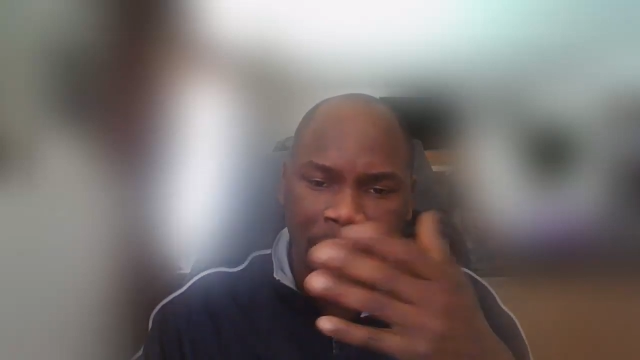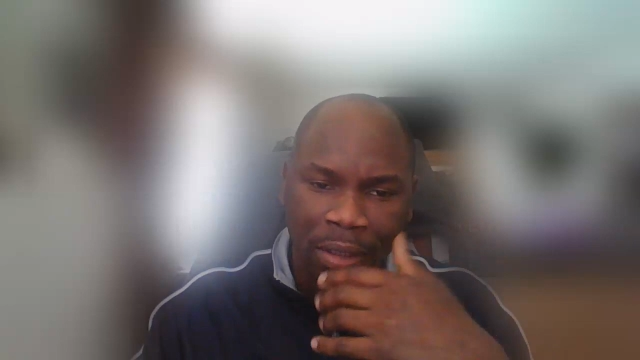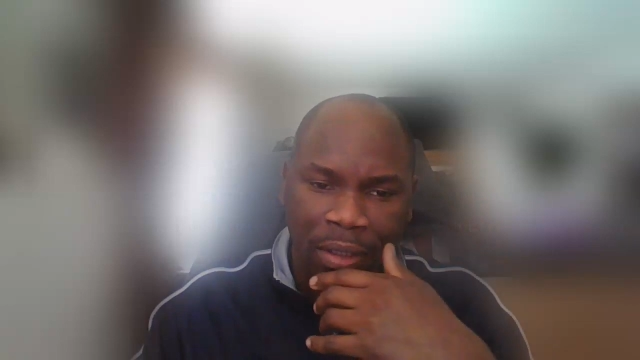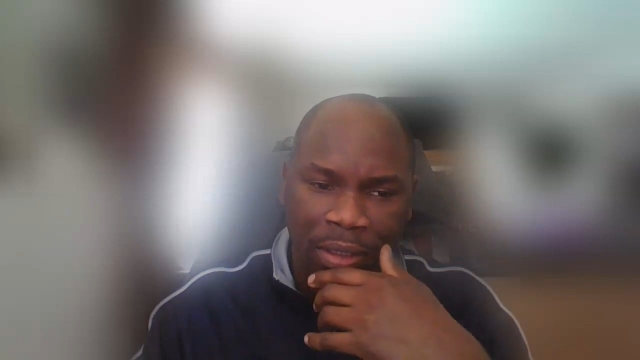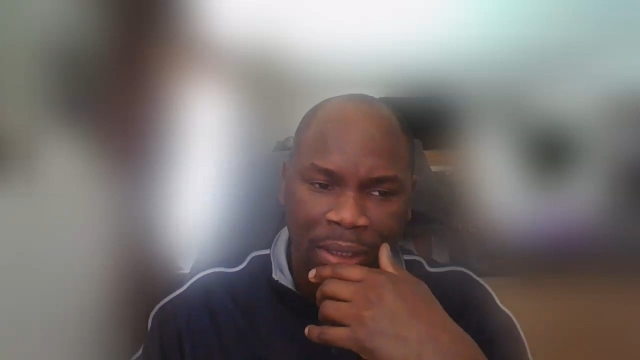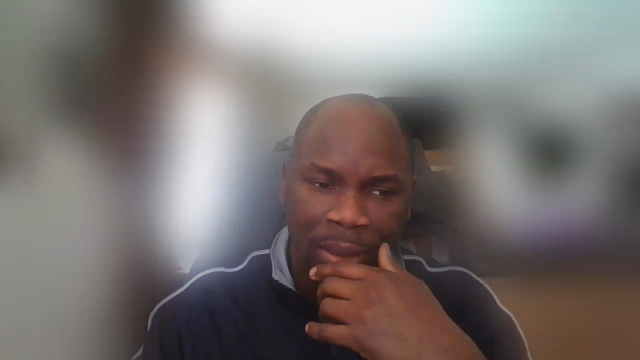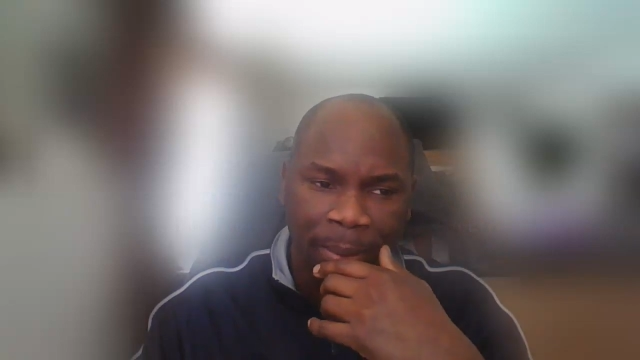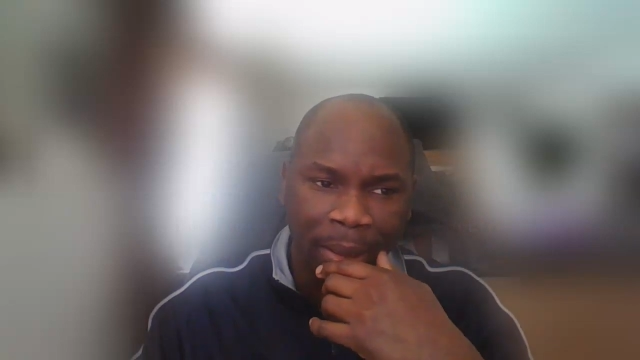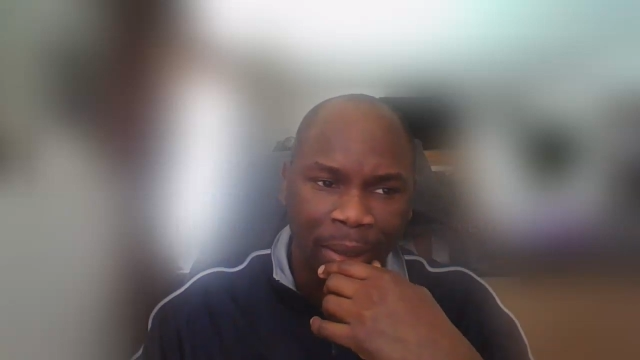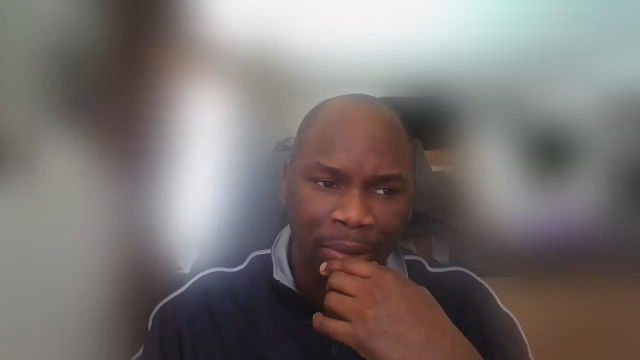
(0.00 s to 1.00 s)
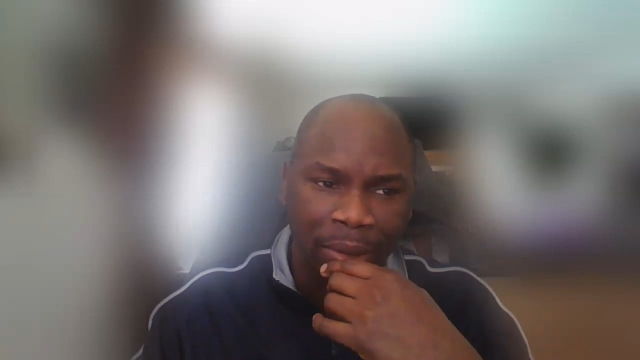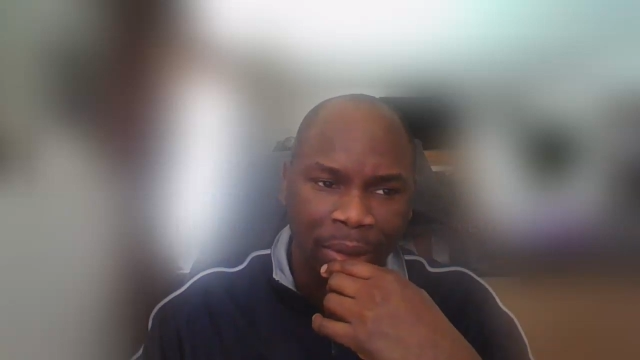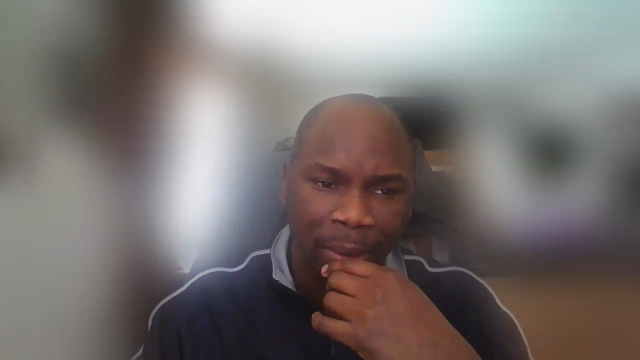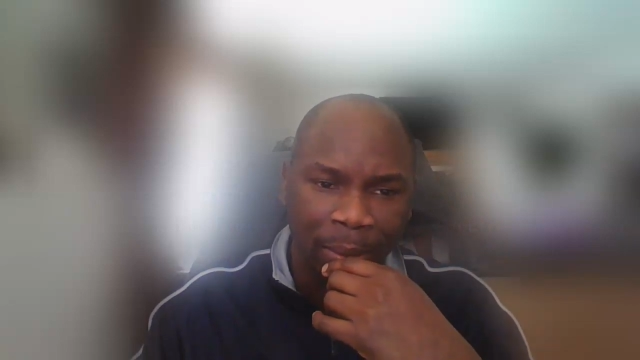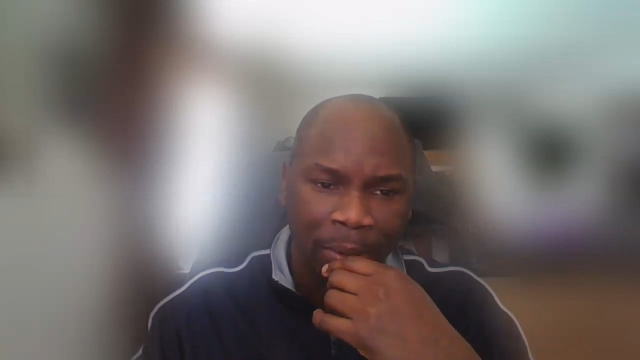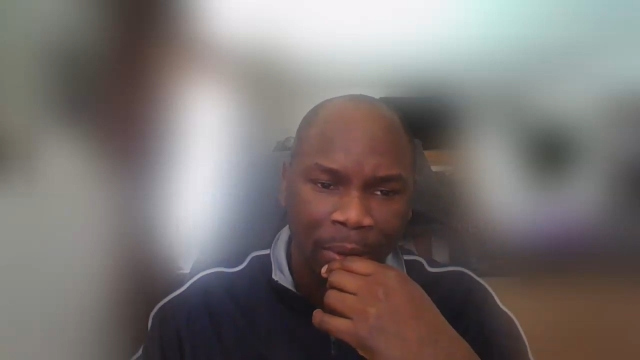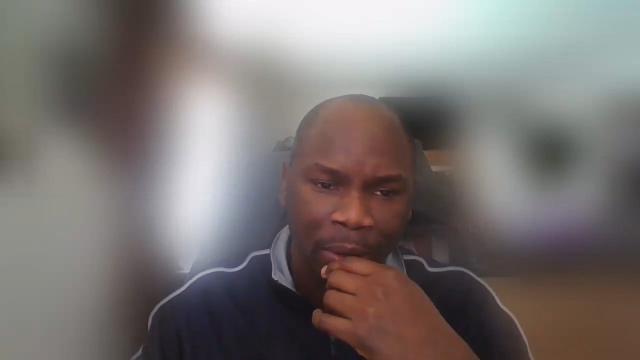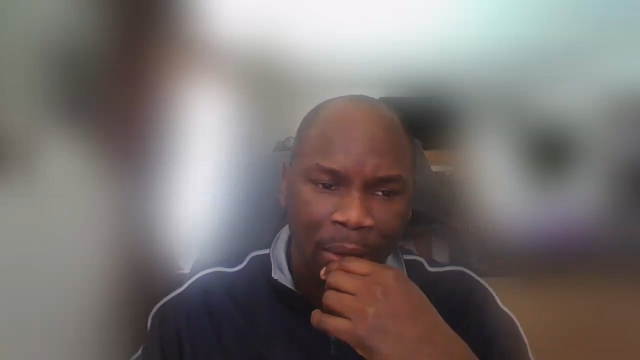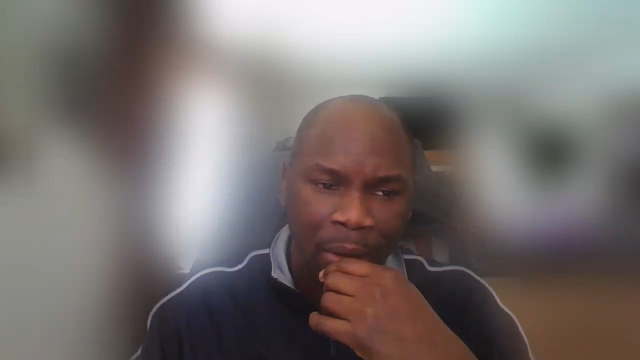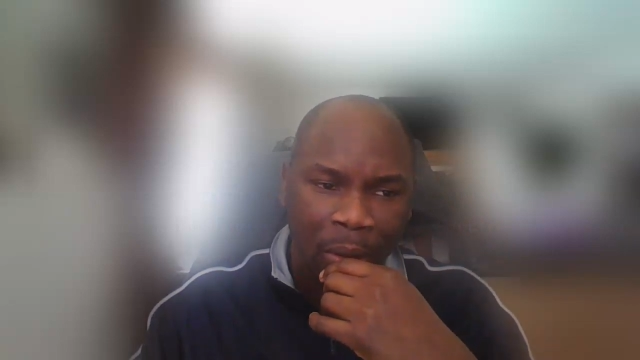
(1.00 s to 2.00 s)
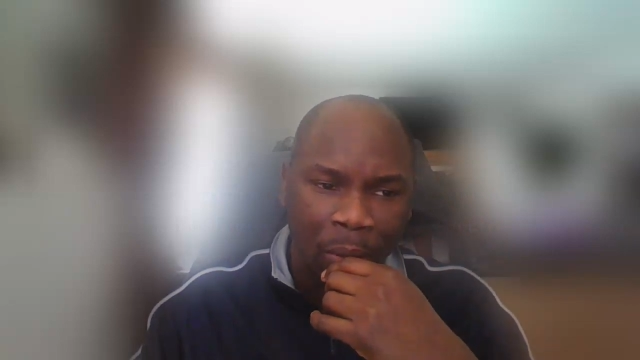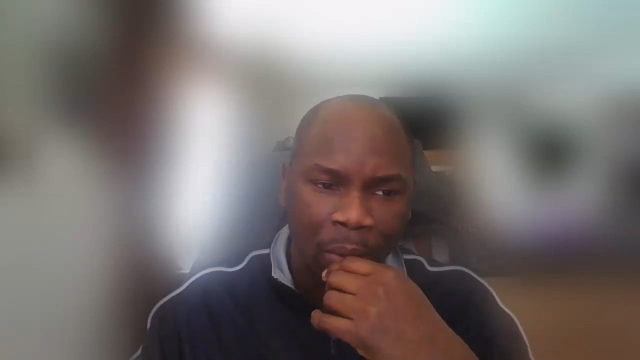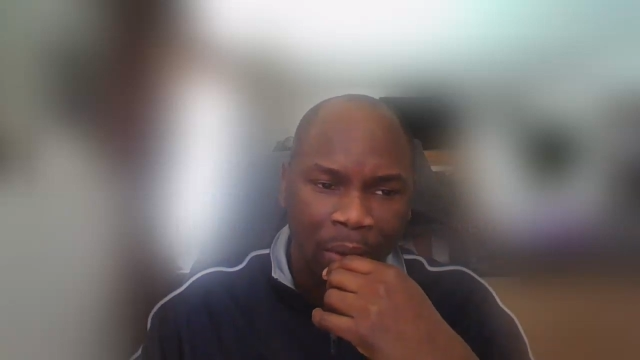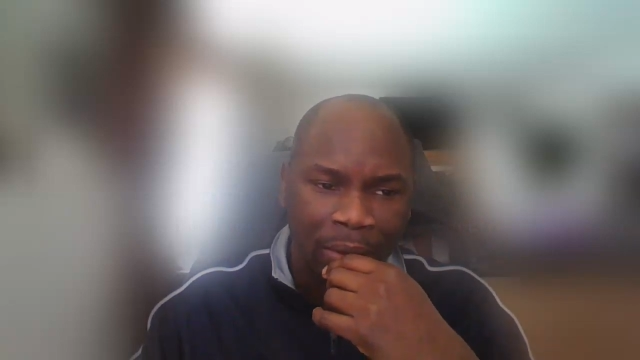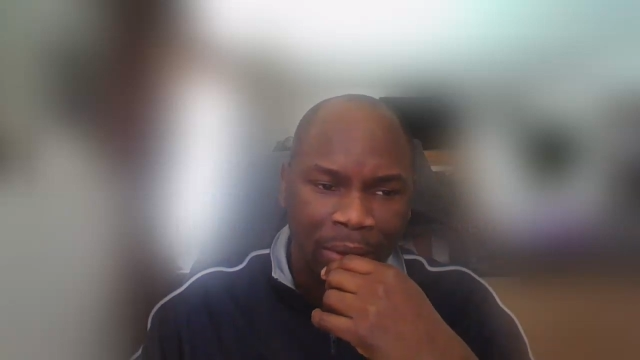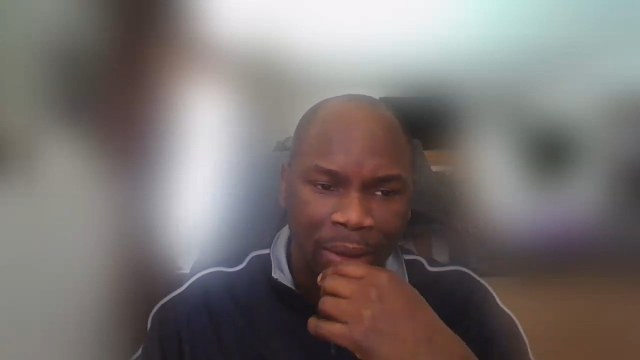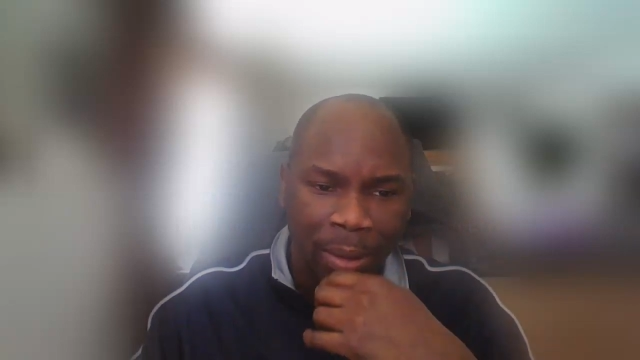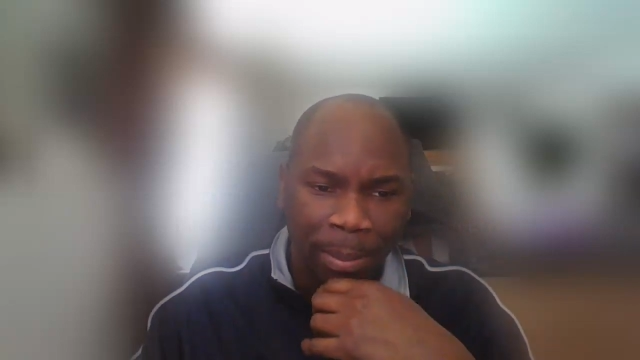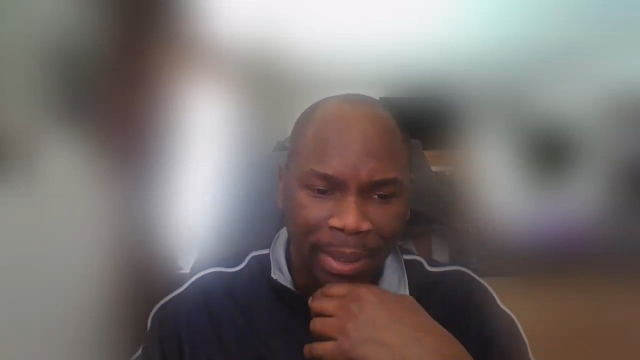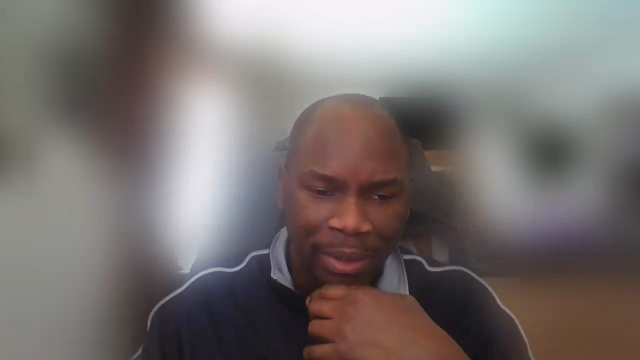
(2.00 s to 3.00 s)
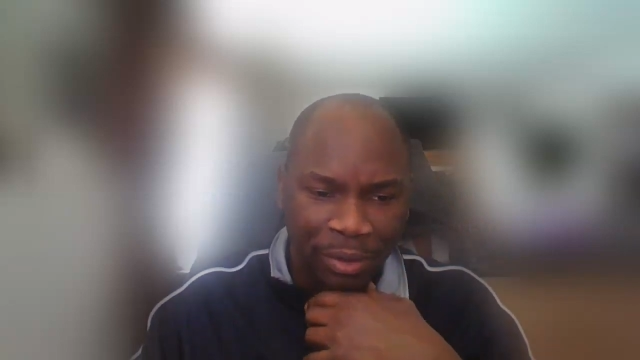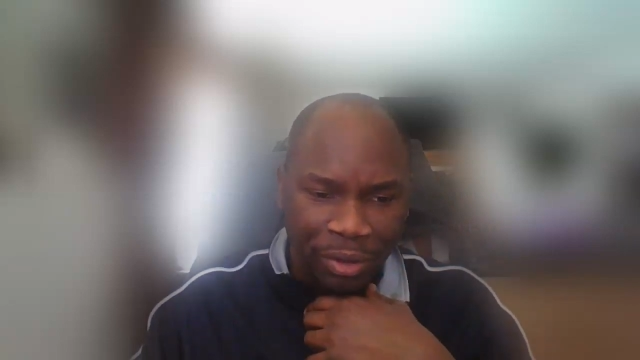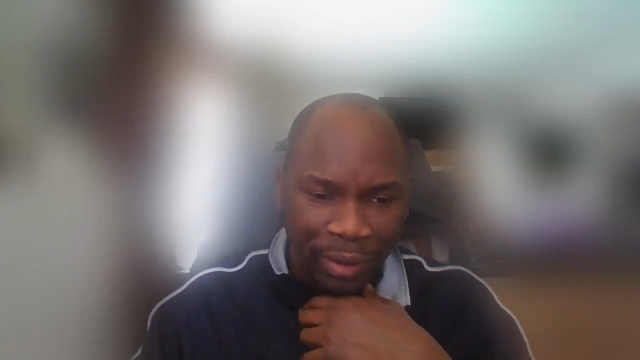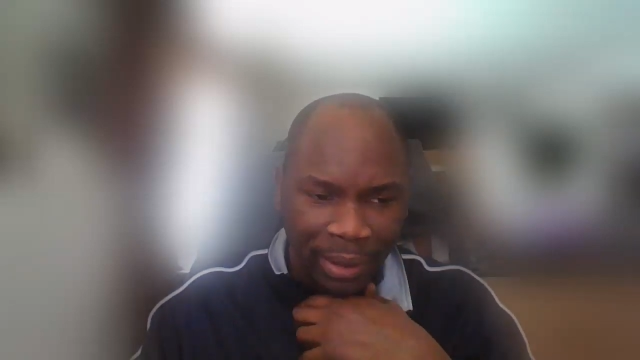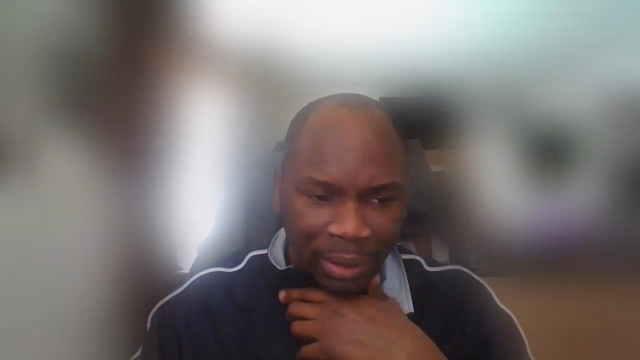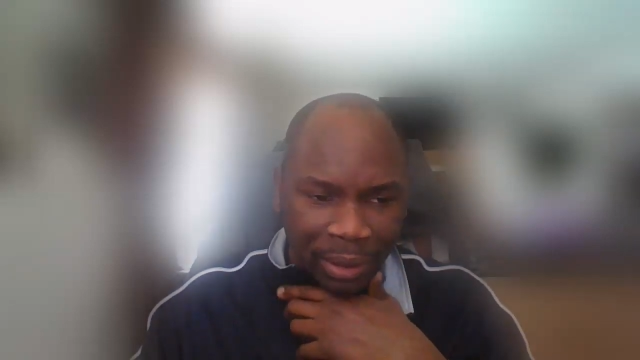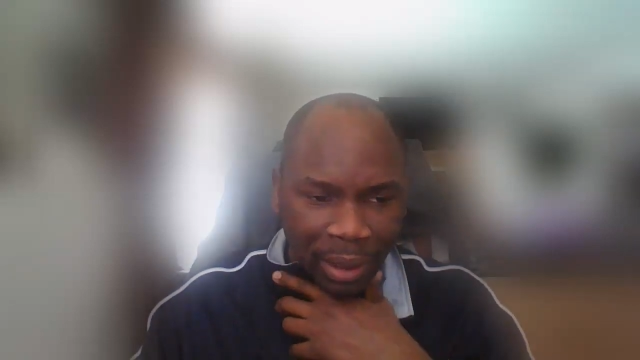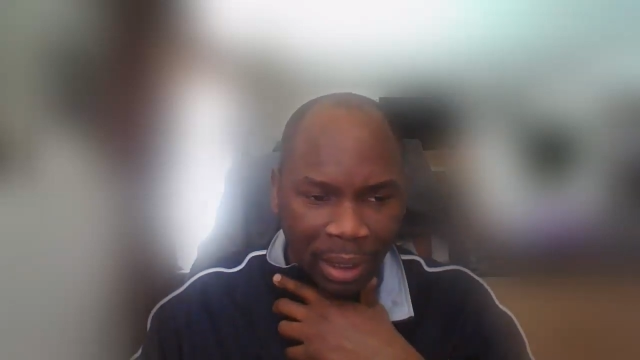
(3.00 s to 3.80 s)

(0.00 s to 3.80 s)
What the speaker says: discussing about what the Midodrine